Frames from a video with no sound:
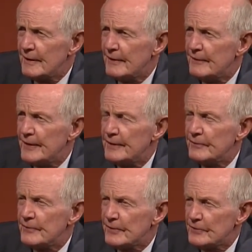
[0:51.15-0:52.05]

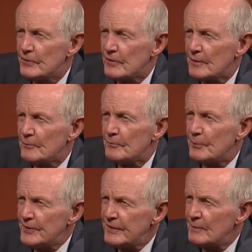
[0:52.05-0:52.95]
then you can
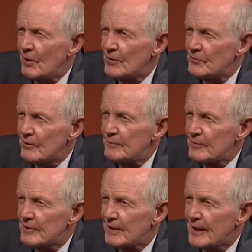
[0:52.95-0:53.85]
put them on
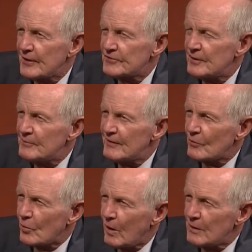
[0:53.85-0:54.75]
treatment that allows them to have a
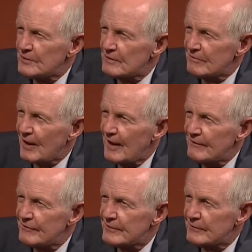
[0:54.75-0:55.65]
quality of
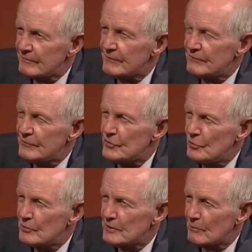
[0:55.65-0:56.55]
life and
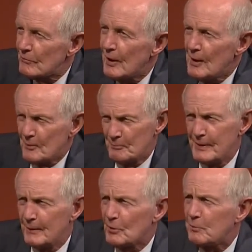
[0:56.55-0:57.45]
do what they,
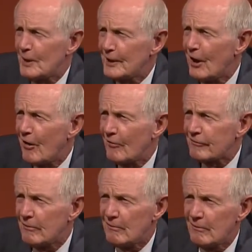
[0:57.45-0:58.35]
be able to play golf.